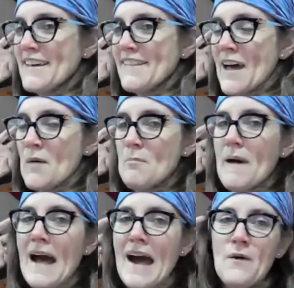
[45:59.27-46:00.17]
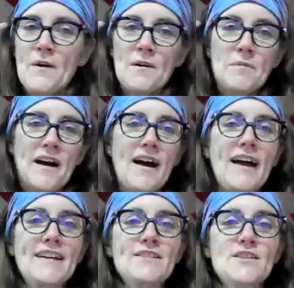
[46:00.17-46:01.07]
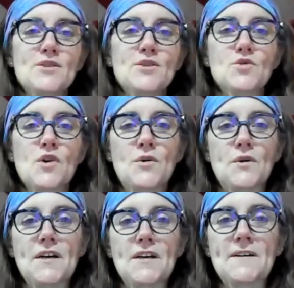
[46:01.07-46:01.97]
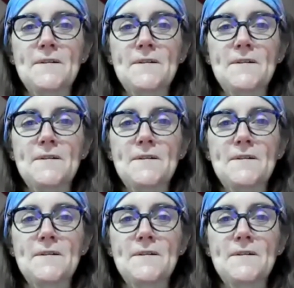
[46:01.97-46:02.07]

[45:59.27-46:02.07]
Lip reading: Get that power behind your stroke.